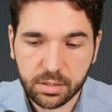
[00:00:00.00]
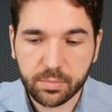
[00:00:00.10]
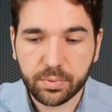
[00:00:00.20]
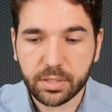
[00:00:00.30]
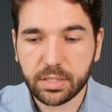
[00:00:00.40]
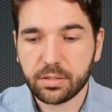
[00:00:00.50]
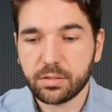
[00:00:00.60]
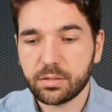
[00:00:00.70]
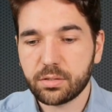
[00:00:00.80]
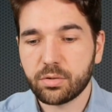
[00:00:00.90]
complete
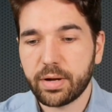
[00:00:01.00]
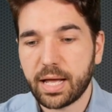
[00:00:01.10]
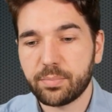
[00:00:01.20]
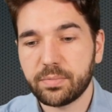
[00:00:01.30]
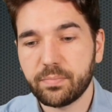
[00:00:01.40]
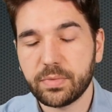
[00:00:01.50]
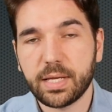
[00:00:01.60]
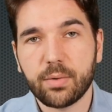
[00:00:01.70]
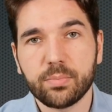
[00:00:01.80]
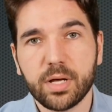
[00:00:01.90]
crap
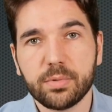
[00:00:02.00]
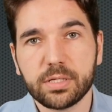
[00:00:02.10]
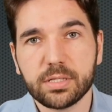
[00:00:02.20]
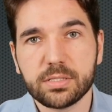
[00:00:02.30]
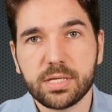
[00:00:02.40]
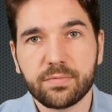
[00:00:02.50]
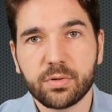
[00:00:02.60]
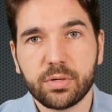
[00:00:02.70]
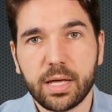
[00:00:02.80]
that Republicans have thrown